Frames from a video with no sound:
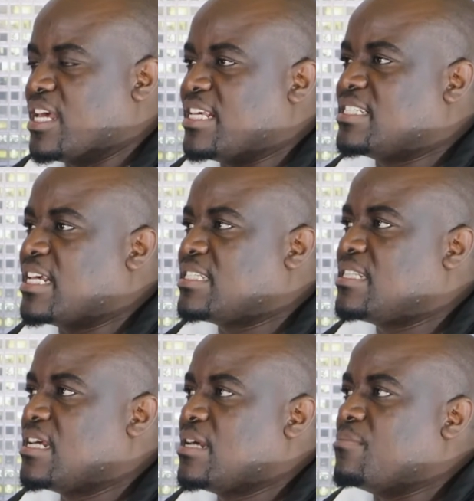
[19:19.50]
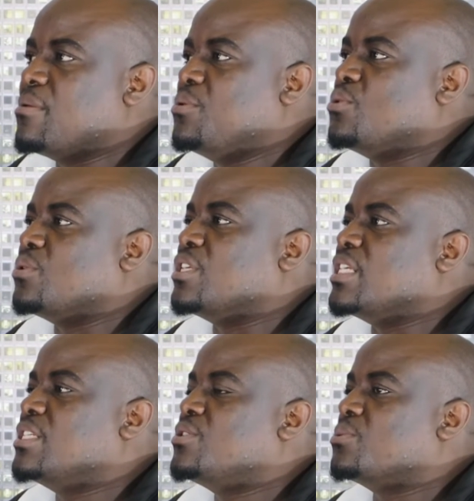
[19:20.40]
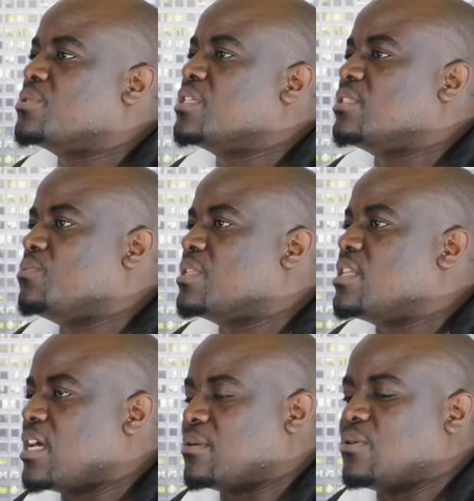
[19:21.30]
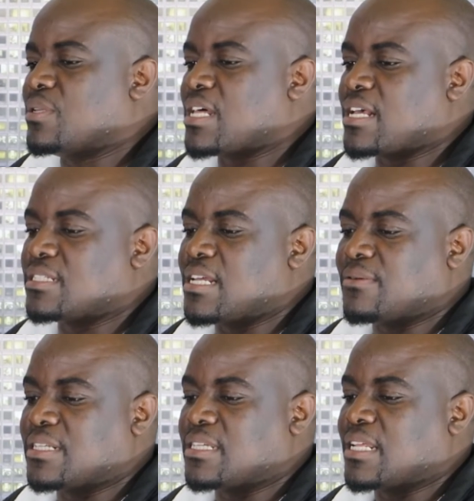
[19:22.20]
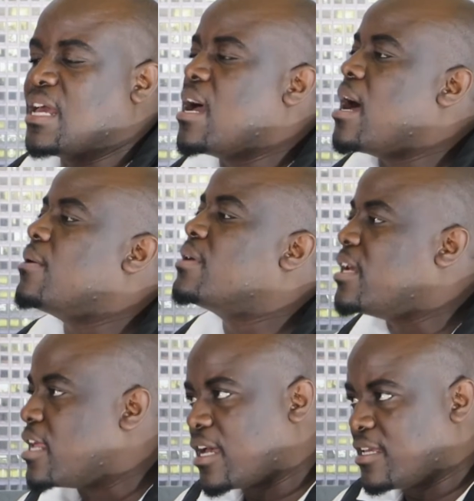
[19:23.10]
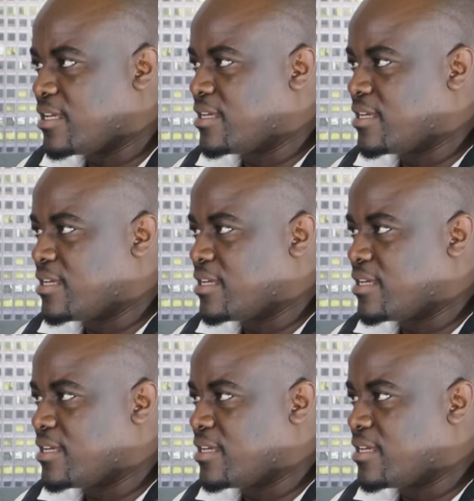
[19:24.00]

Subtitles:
It's just maybe you need to sit with us down and say, how can I?